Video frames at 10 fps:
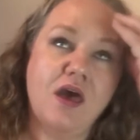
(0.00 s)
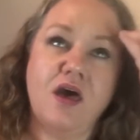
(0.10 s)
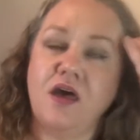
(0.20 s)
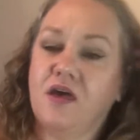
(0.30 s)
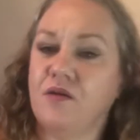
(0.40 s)

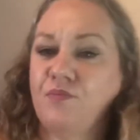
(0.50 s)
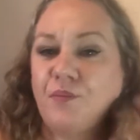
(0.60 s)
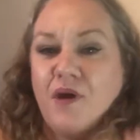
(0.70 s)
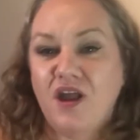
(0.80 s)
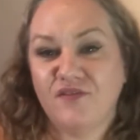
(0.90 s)
But
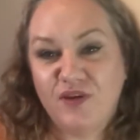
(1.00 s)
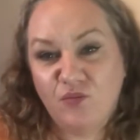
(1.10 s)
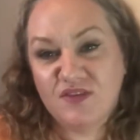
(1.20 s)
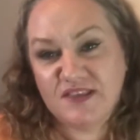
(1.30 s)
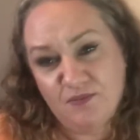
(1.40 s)
part of it
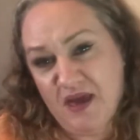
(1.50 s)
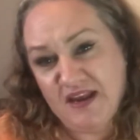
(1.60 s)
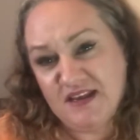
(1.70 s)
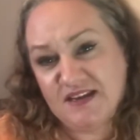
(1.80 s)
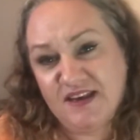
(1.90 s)
was
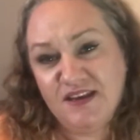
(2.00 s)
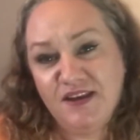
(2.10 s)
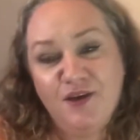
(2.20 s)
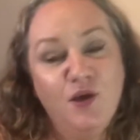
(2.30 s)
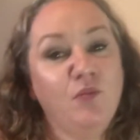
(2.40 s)
cemented in,
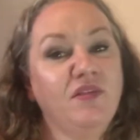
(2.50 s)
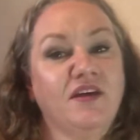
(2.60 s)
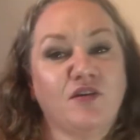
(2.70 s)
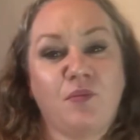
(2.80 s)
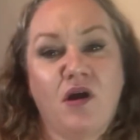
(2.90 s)
but the
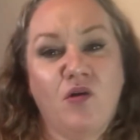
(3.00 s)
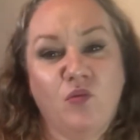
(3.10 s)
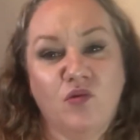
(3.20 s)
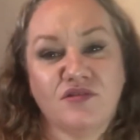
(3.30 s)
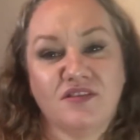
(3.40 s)
other part
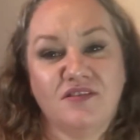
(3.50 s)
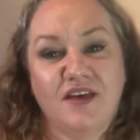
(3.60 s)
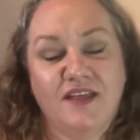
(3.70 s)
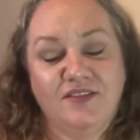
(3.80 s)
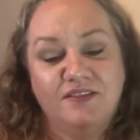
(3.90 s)
wasn't,
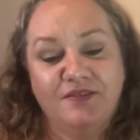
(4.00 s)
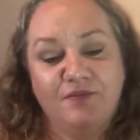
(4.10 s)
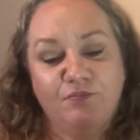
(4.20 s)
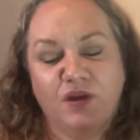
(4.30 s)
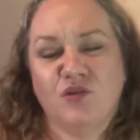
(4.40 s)
and
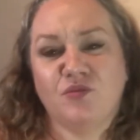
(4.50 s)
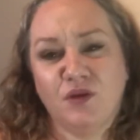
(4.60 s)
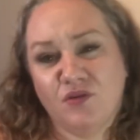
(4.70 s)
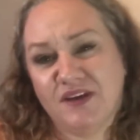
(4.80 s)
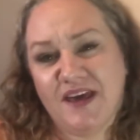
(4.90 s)
because
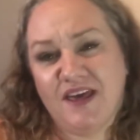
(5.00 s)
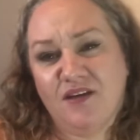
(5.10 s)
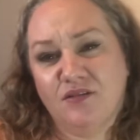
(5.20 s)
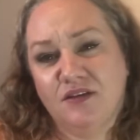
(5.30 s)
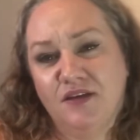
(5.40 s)
we're on a
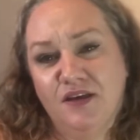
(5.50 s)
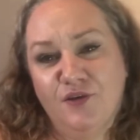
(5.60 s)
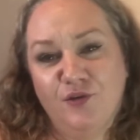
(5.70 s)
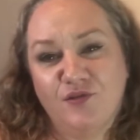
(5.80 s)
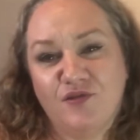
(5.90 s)
hill,
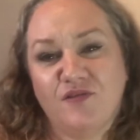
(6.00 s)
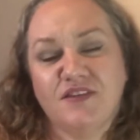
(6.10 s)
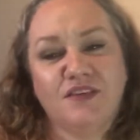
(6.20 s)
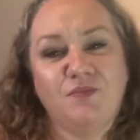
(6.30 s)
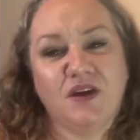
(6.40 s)
there's
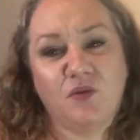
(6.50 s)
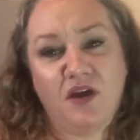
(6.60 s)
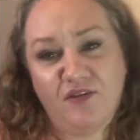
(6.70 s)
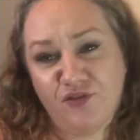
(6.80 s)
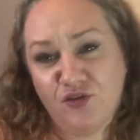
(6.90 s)
obviously been
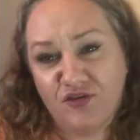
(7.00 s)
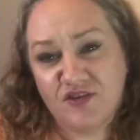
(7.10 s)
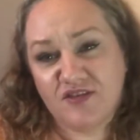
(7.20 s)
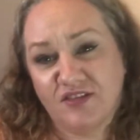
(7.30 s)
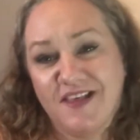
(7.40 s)
quite a few
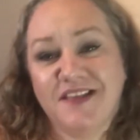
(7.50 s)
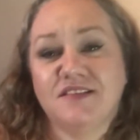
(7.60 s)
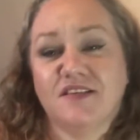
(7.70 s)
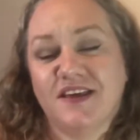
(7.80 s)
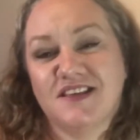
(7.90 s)
well,
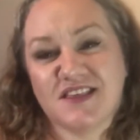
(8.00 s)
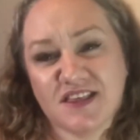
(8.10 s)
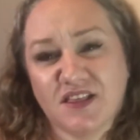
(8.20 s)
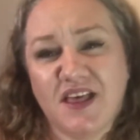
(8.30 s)
don't